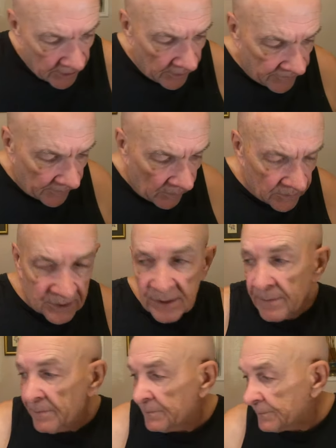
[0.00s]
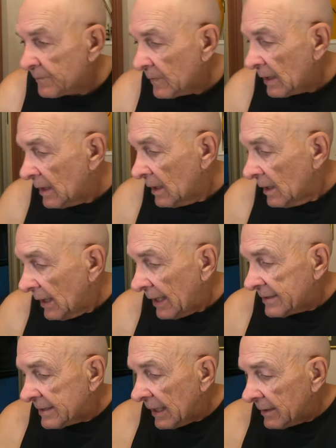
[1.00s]
of earphones,
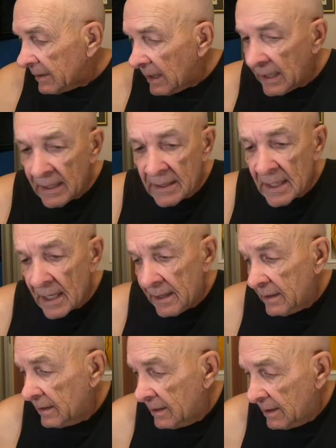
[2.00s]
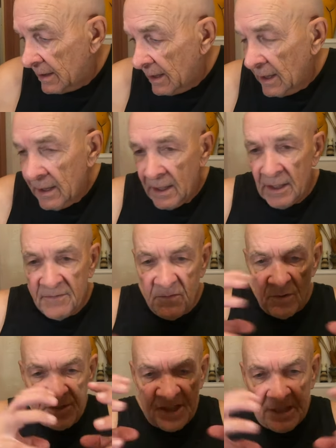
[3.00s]
headset, and uh, it's
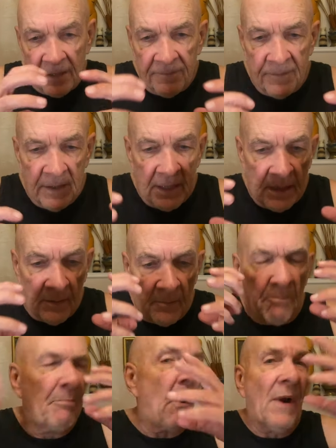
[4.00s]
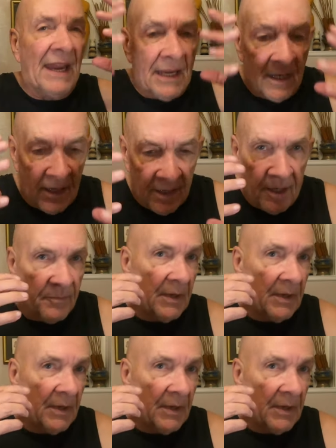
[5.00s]
real stiff, and it went boing, and it hit